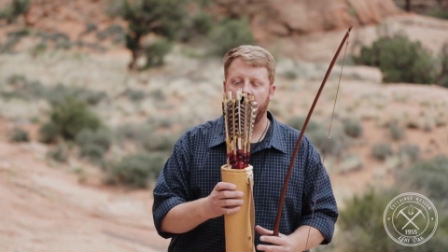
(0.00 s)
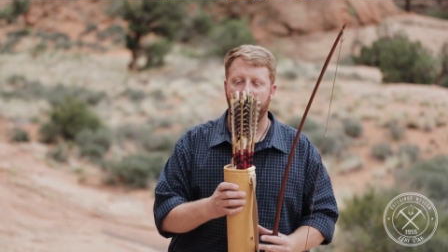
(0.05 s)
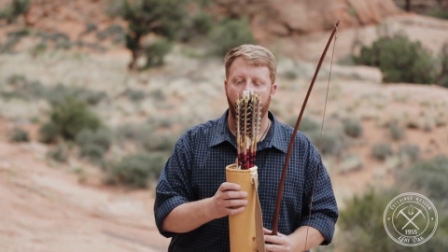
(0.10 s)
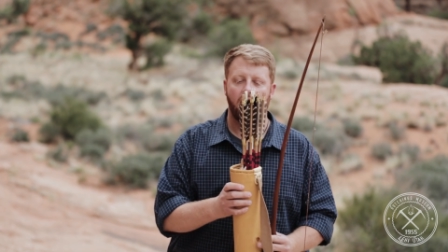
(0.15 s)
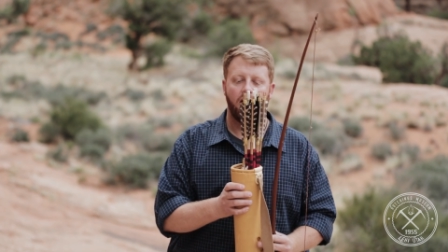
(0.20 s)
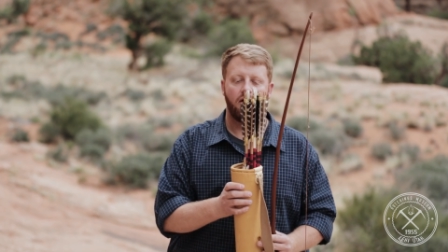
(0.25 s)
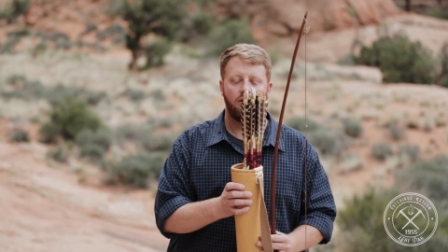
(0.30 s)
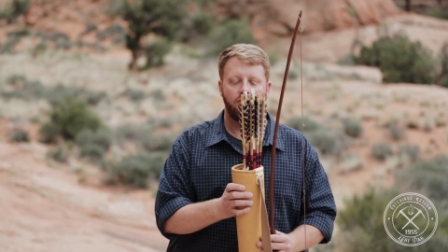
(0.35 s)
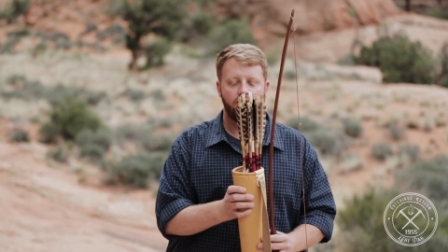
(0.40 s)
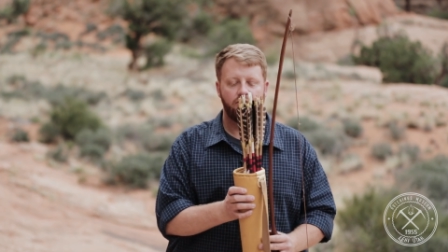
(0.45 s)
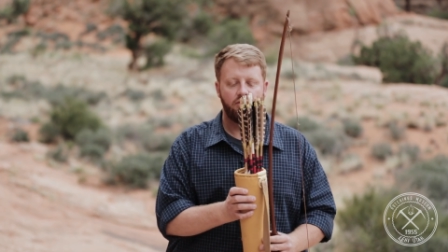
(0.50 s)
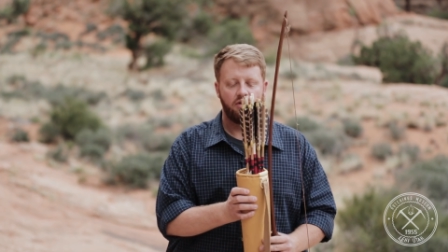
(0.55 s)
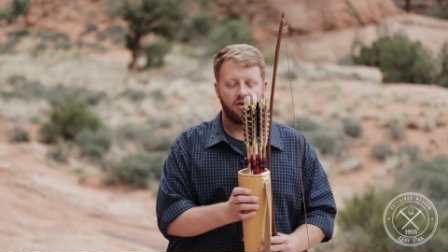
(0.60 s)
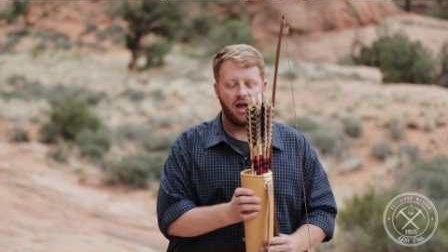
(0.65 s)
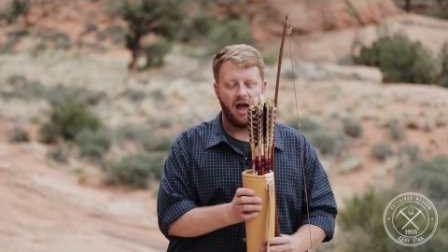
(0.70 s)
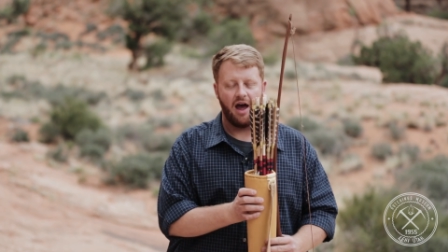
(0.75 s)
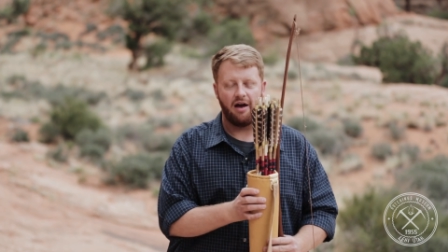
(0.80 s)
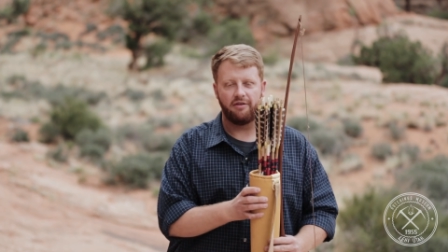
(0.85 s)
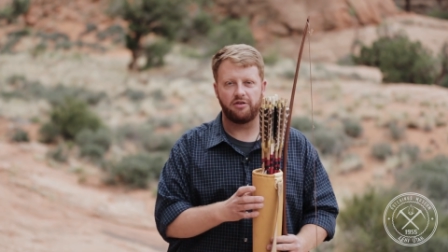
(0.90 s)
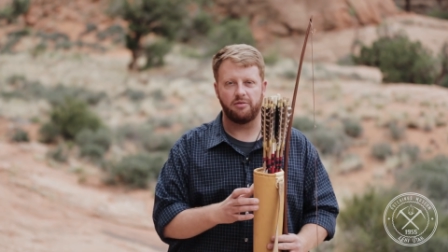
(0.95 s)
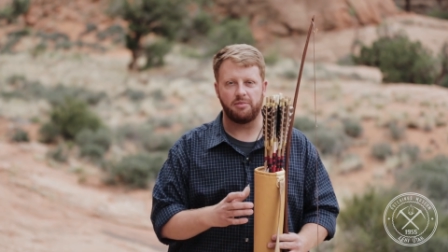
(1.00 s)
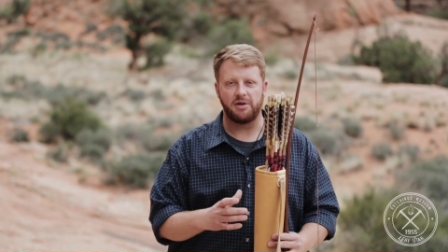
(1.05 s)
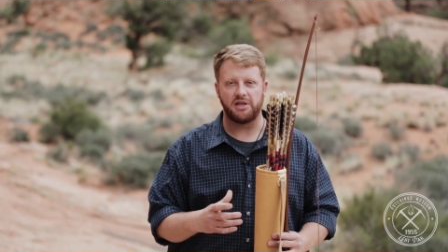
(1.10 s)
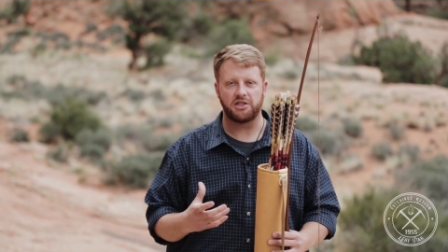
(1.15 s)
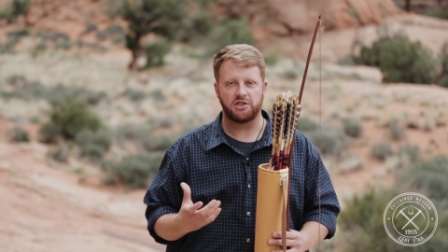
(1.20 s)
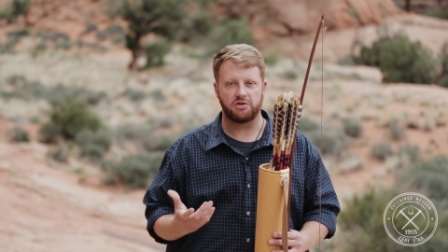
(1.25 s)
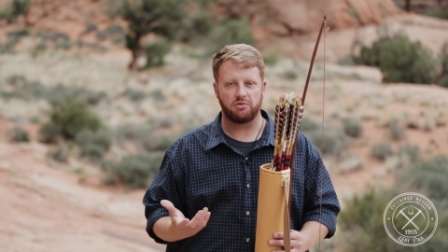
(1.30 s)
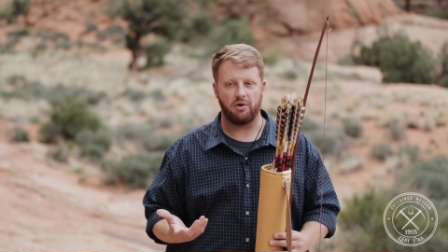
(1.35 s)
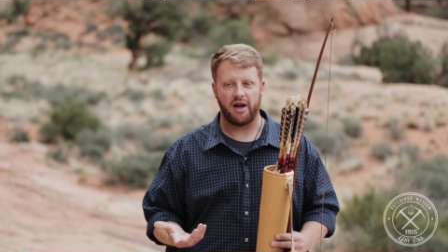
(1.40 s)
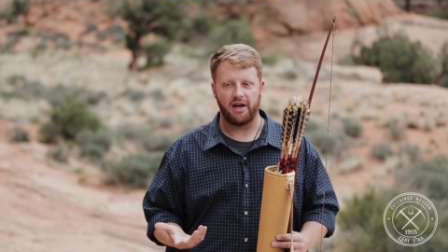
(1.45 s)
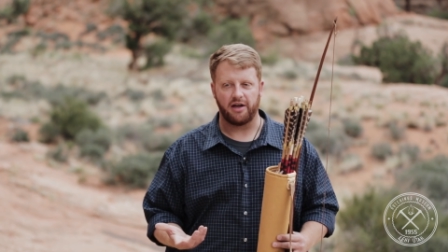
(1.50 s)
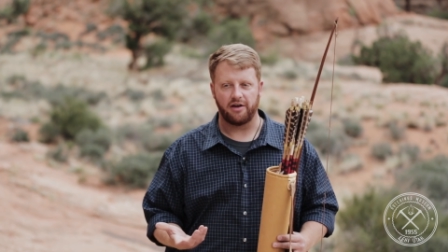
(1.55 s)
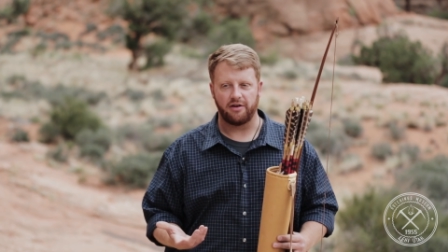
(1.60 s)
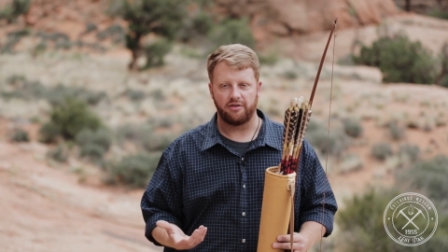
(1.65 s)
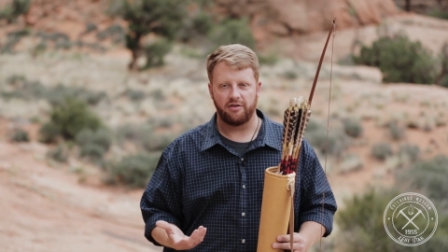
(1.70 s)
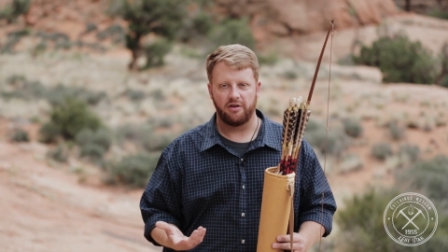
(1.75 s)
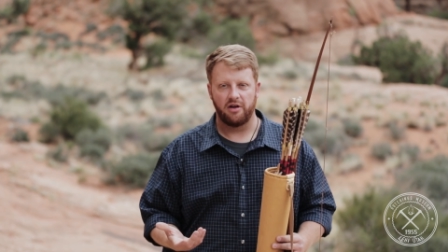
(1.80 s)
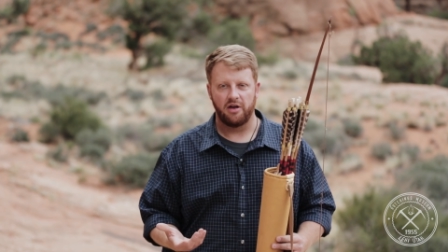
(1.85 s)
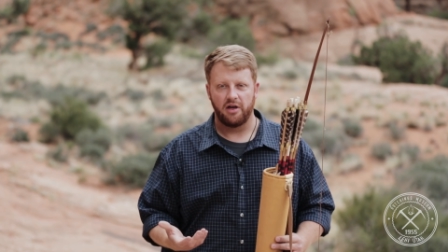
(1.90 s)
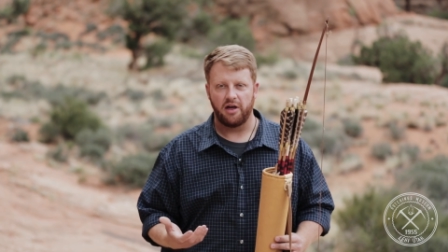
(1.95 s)
Arrows have to be
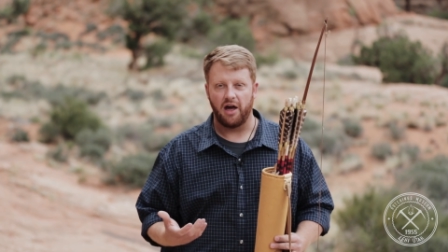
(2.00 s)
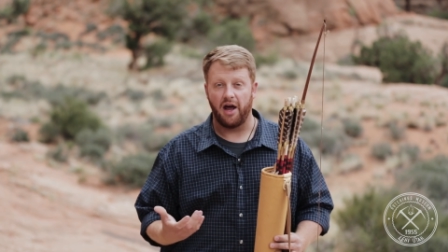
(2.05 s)
straightened.